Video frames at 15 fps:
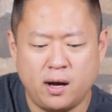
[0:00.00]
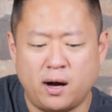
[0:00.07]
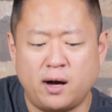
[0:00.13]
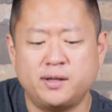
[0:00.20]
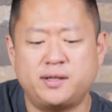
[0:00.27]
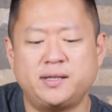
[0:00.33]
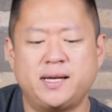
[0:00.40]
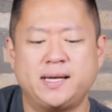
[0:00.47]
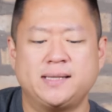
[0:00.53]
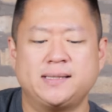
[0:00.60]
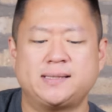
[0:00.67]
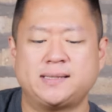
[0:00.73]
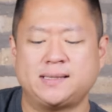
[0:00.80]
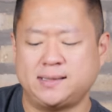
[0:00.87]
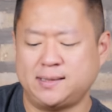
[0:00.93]
On
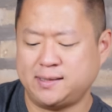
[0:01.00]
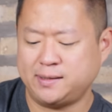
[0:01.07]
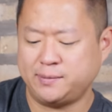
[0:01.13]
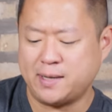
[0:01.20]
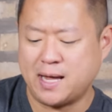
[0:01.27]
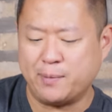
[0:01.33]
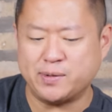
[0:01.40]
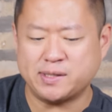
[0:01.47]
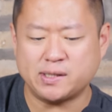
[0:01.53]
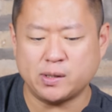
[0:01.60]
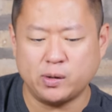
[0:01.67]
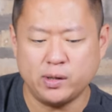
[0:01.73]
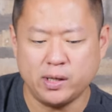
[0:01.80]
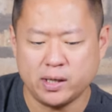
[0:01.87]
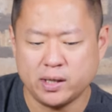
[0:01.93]
today's
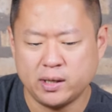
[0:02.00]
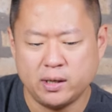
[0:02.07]
episode,